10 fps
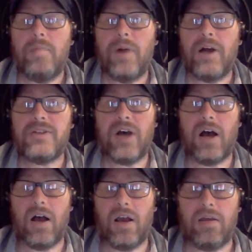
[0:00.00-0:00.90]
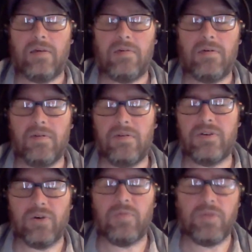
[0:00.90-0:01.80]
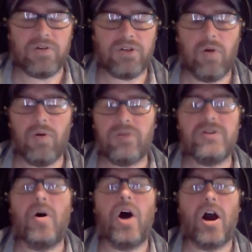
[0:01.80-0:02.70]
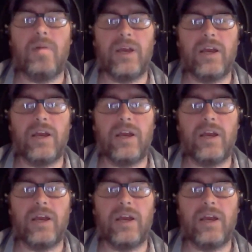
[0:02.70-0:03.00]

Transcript: But so there's no harm in